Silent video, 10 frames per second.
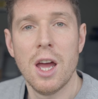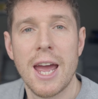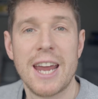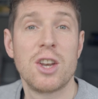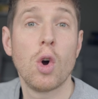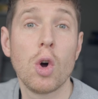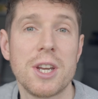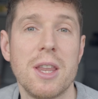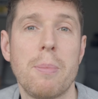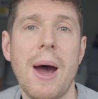ignored
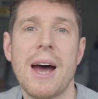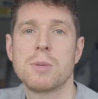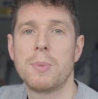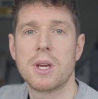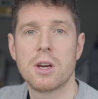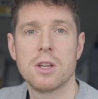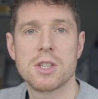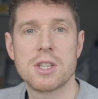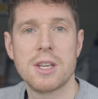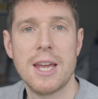in the past
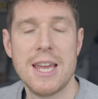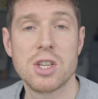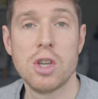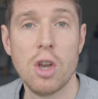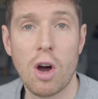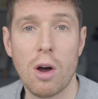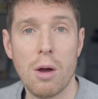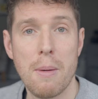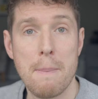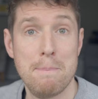because it's not
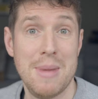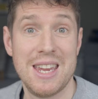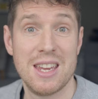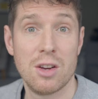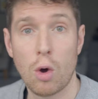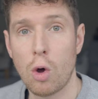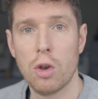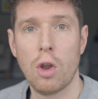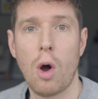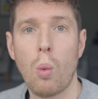me or
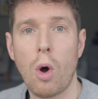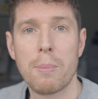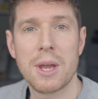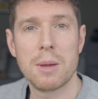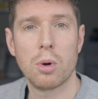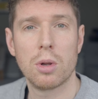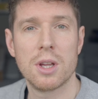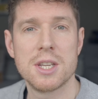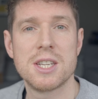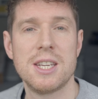not what
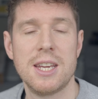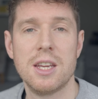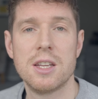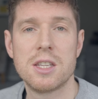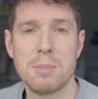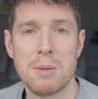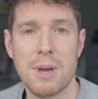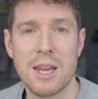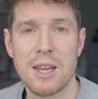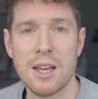people see to be
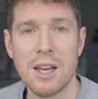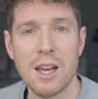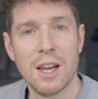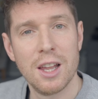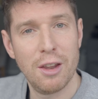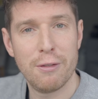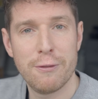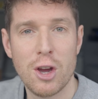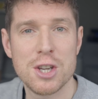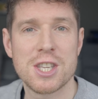me. And the
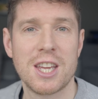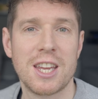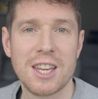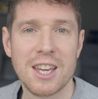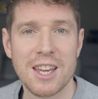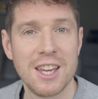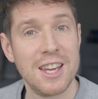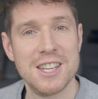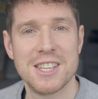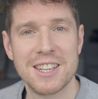first thing
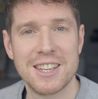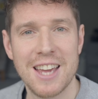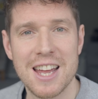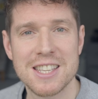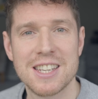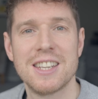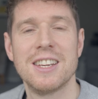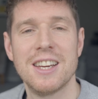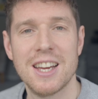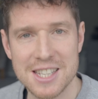is to get
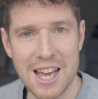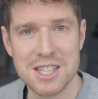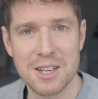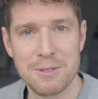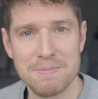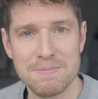a tattoo.